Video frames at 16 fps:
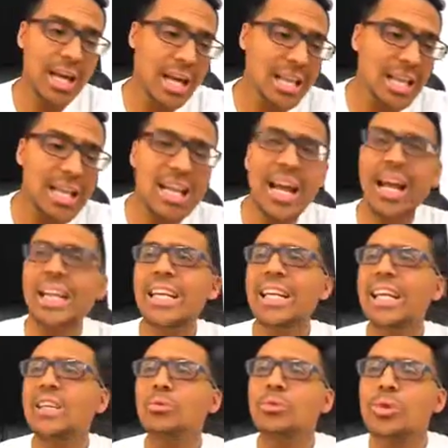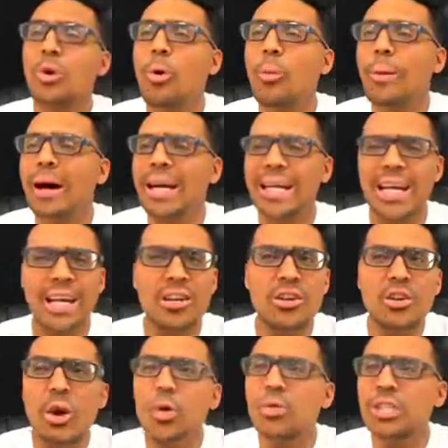And then 90 days will go by
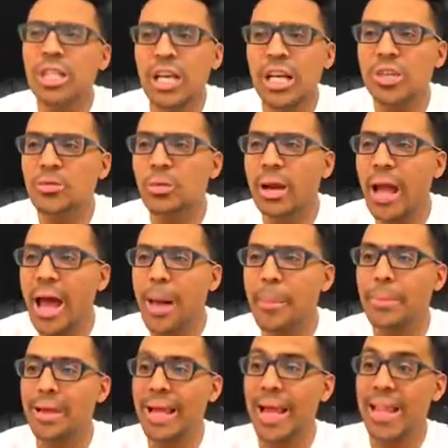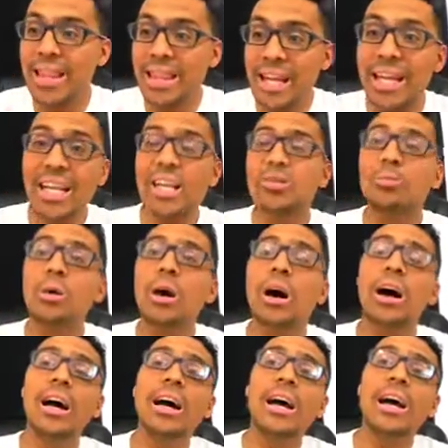and no change would happen. And then guess
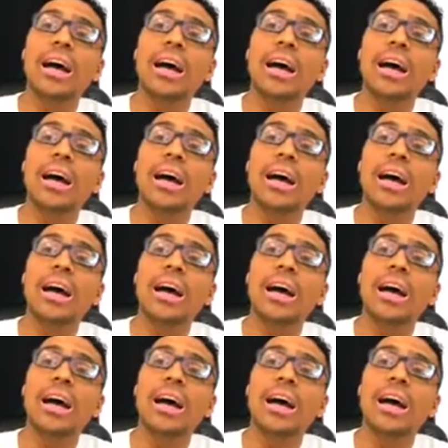what?